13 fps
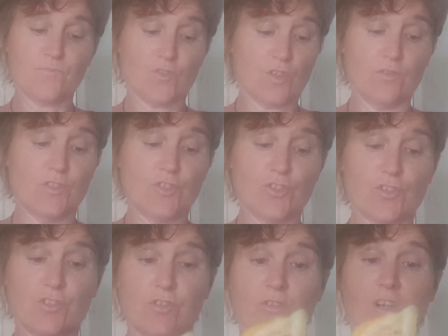So it's
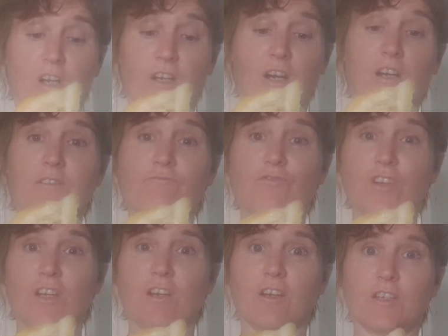just, I
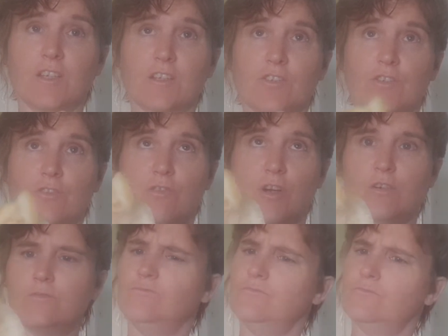really like to
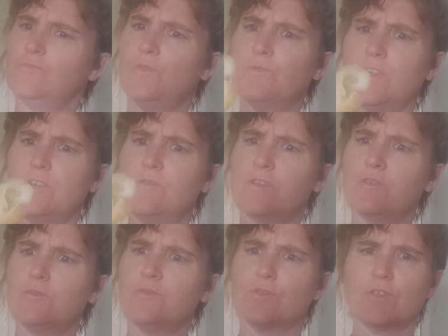go, what would I use
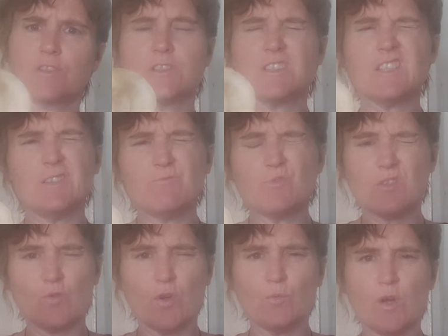those for? Because it seems
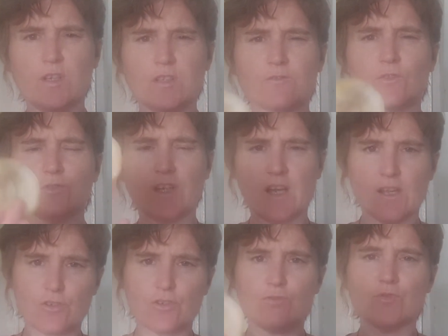quite wasteful. They
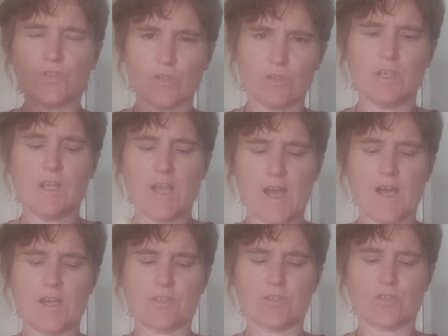do certainly
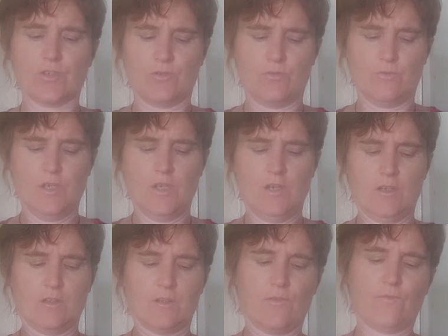add to
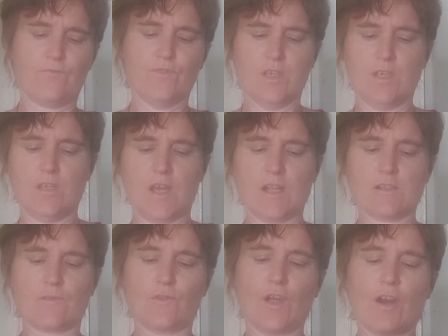the
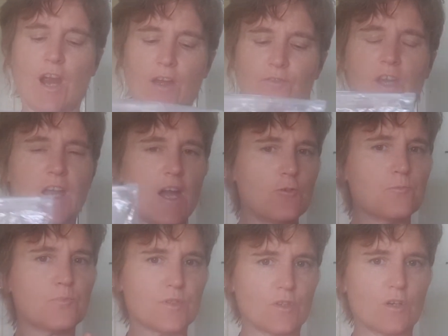elderflower, and they help
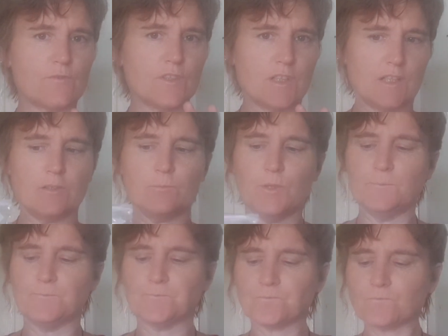preserve it a little bit.